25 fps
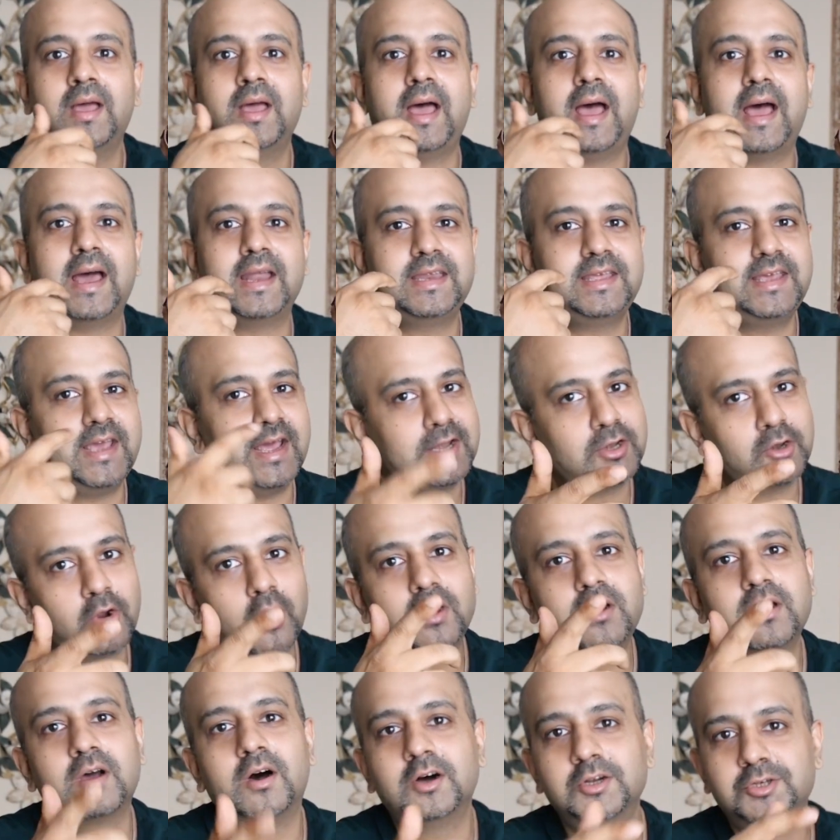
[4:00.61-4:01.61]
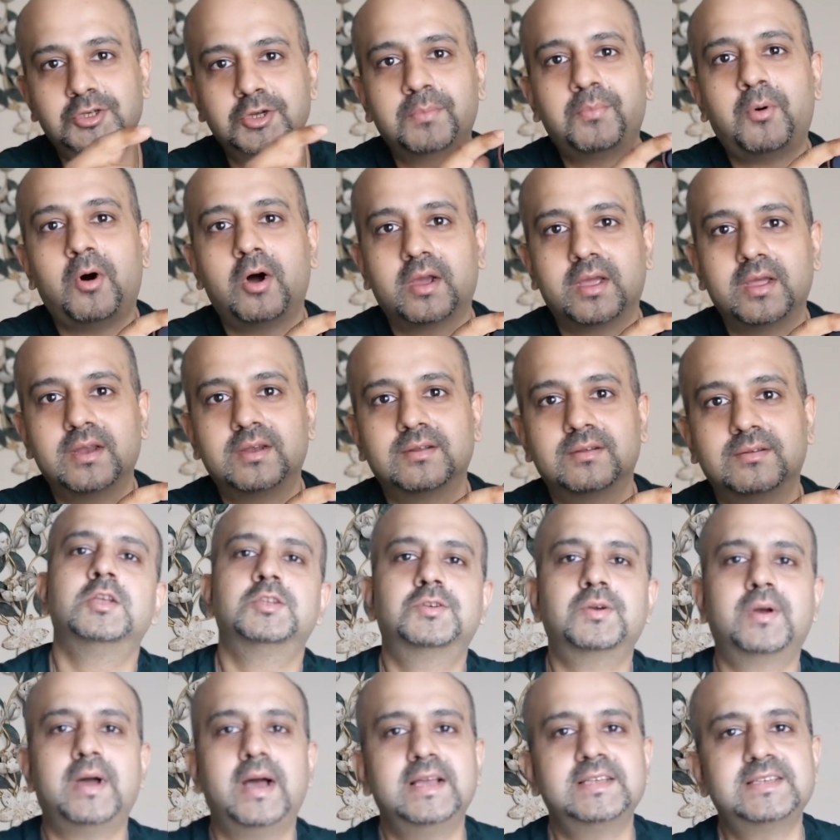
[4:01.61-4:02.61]
and yet not hurt your pocket.
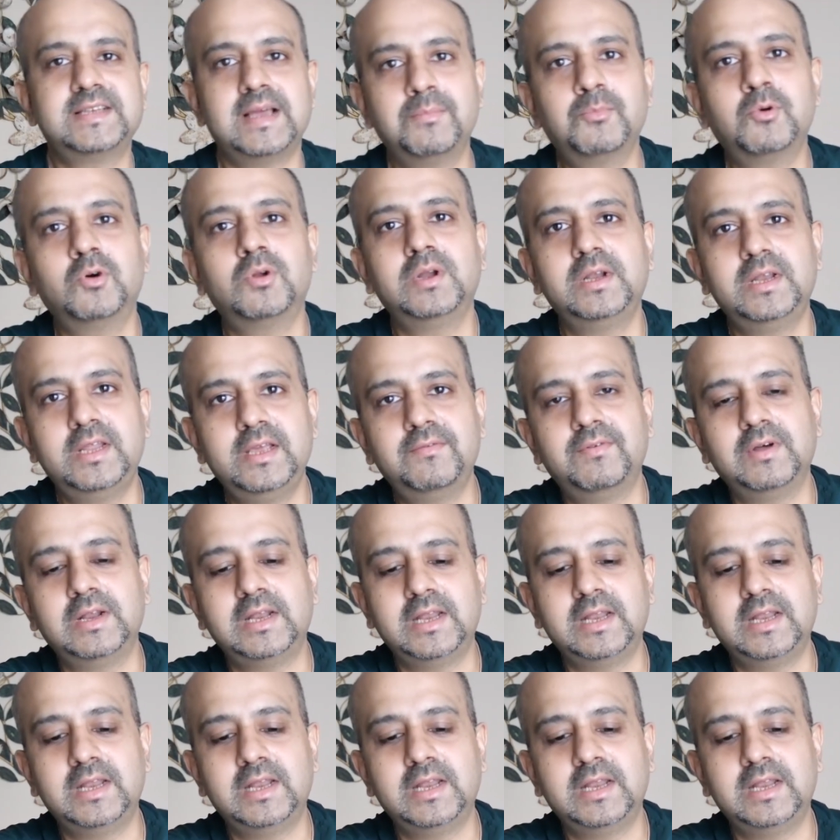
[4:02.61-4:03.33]
So guys, I'm going to leave a